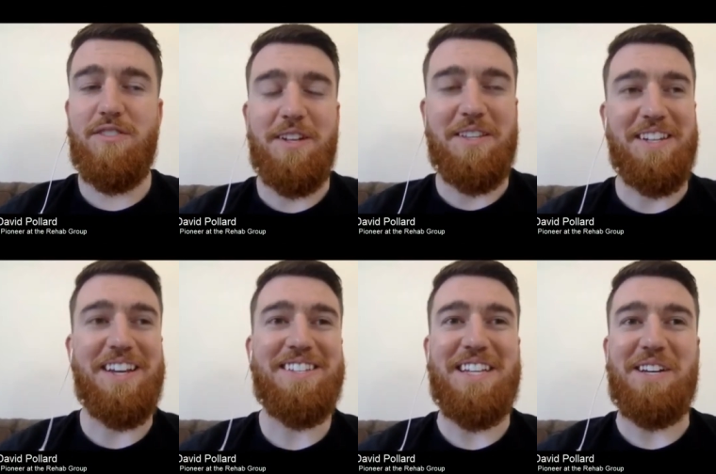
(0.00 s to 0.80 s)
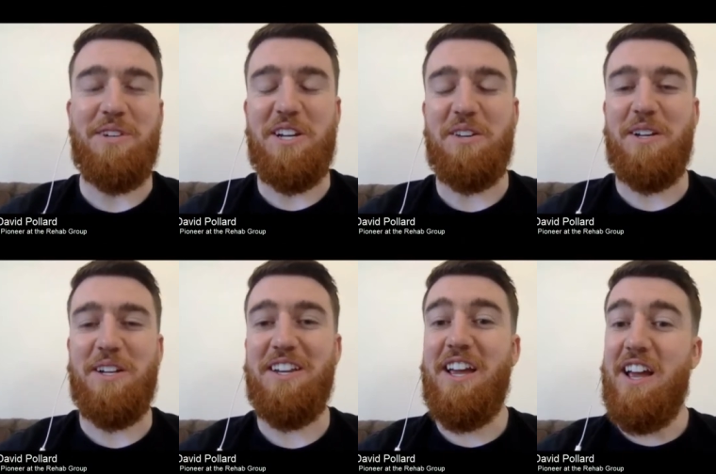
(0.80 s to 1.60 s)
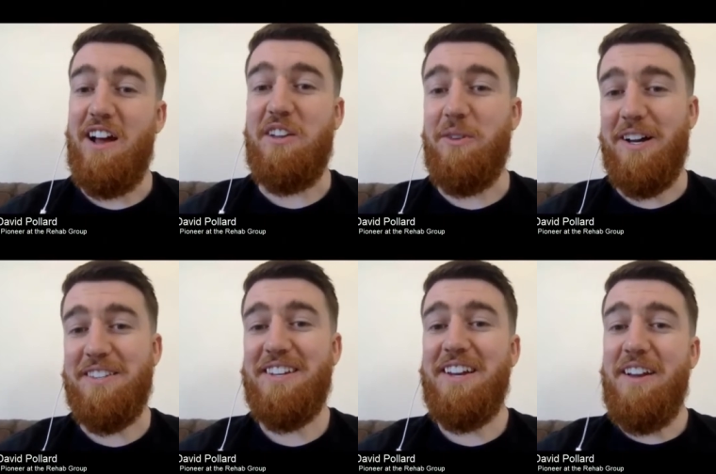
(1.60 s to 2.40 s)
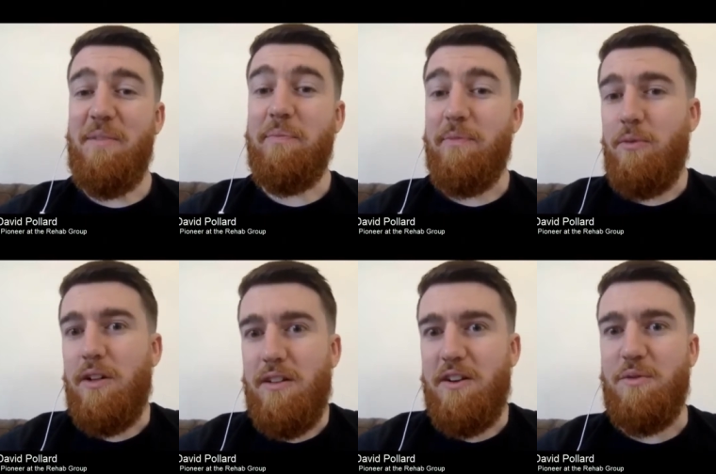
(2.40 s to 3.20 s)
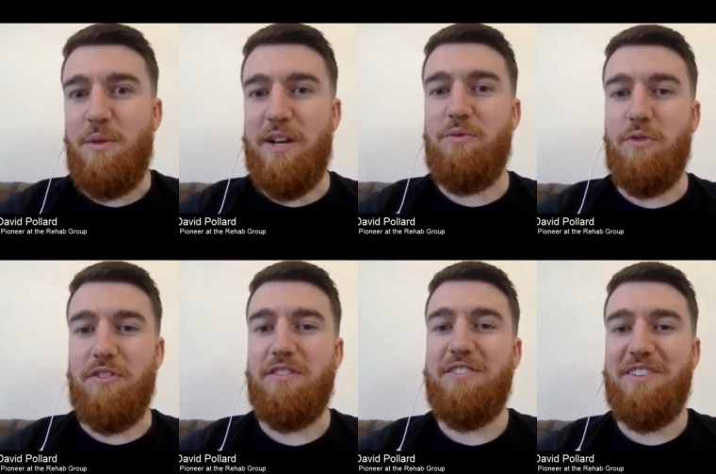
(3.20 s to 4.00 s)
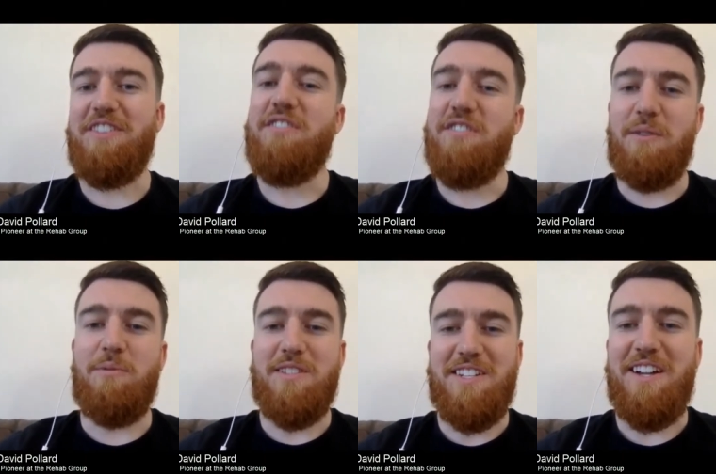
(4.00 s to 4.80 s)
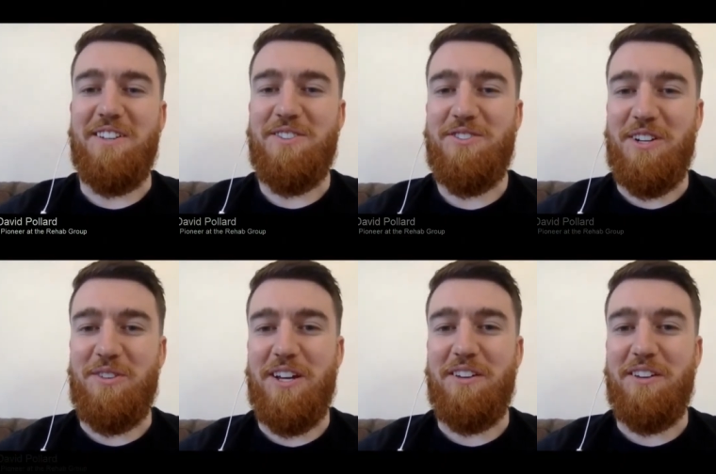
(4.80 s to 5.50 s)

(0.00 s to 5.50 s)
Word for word: the next day when you come in and you ask, well, how do we make water? They're able to tell you straight away.